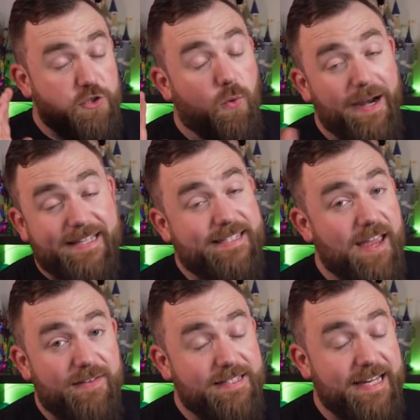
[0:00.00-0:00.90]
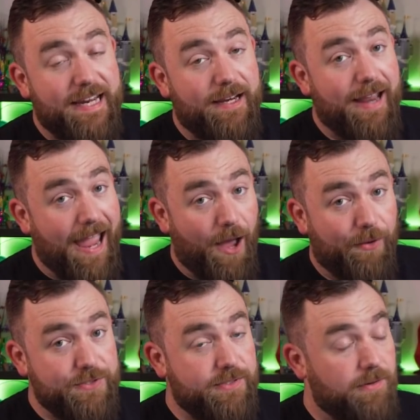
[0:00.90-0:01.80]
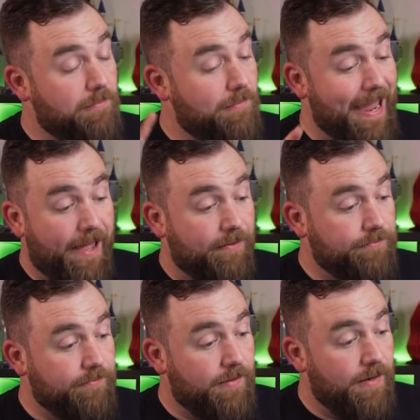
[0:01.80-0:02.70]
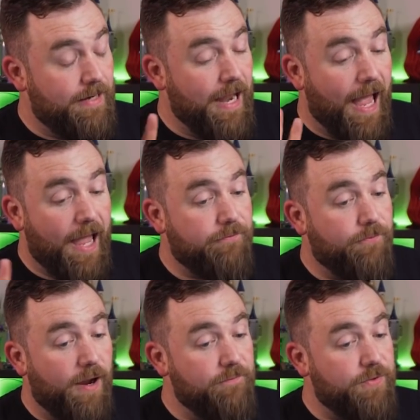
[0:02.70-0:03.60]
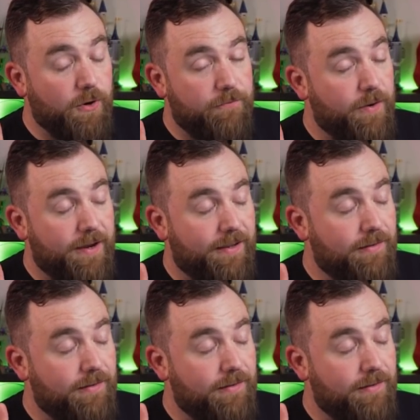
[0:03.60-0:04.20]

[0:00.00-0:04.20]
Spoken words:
2017 house, man, not for, if you're afraid,